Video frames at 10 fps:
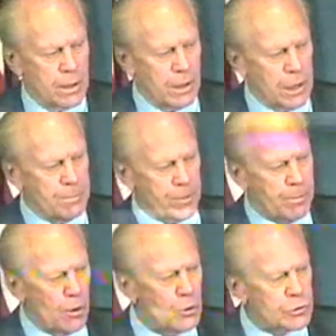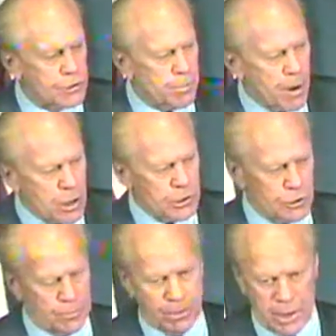He proposed the
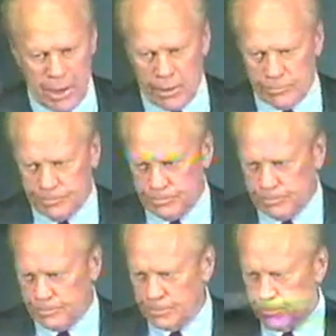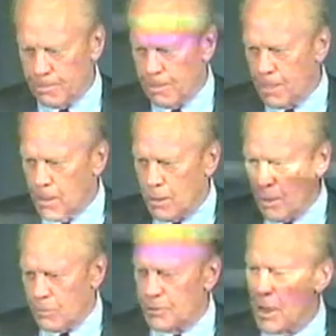Marshall Plan.
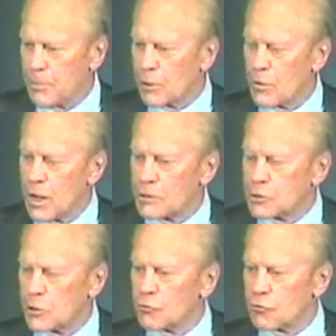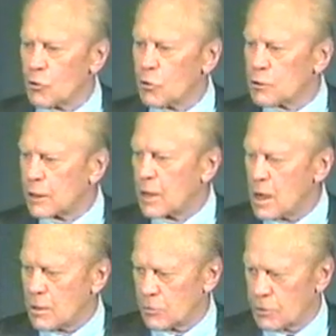The Democrats controlled the
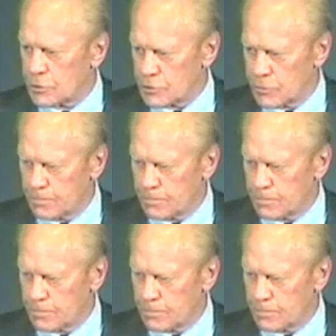Congress.